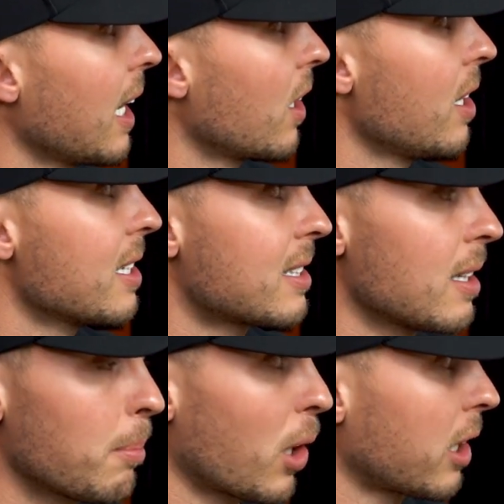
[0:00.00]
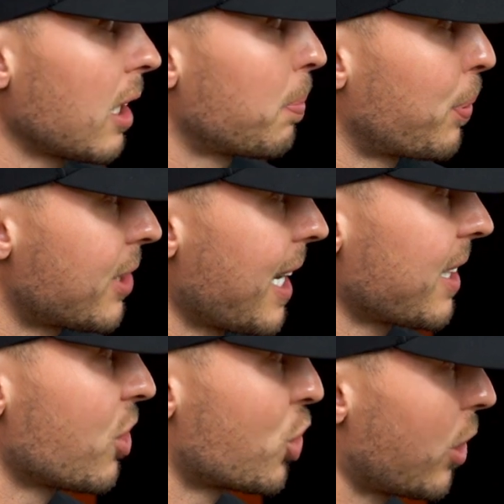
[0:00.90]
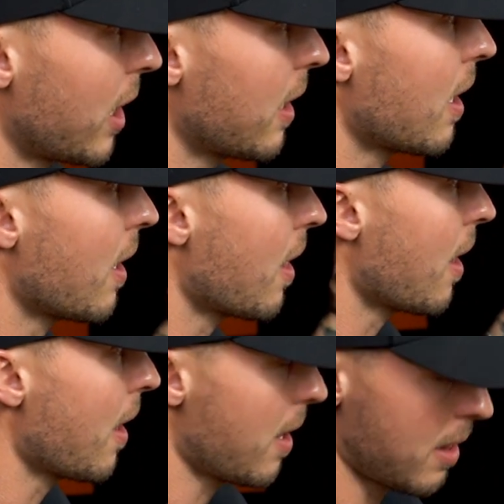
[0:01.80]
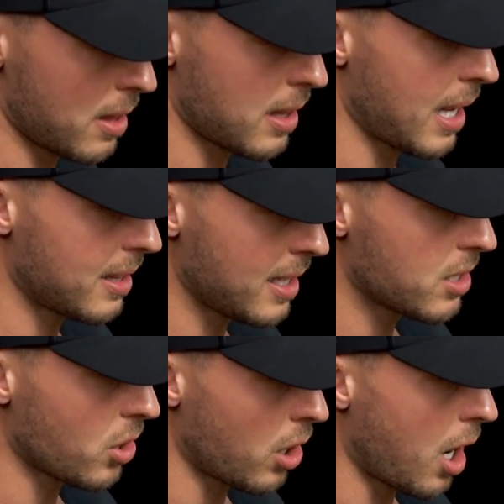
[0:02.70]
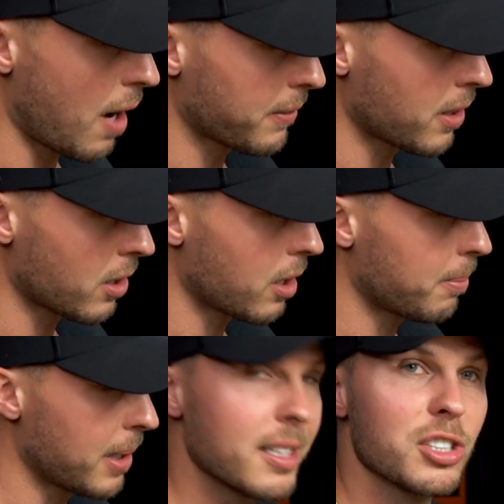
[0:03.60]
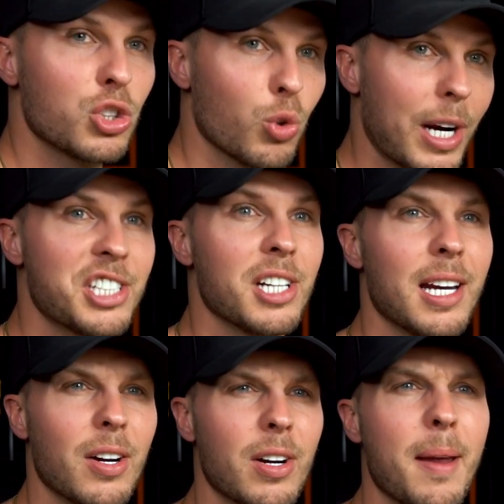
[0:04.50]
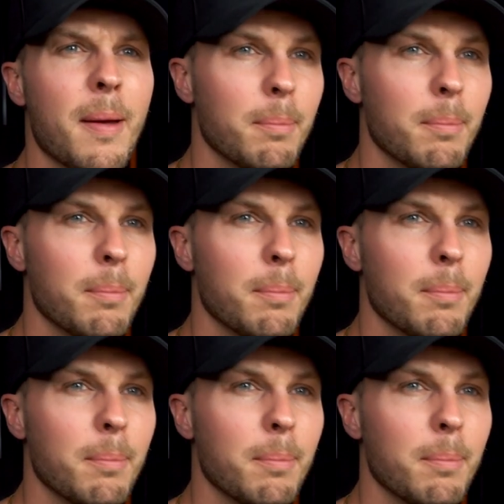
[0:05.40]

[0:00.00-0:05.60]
areas in the market to protect your trade. That these are often going to be discretionary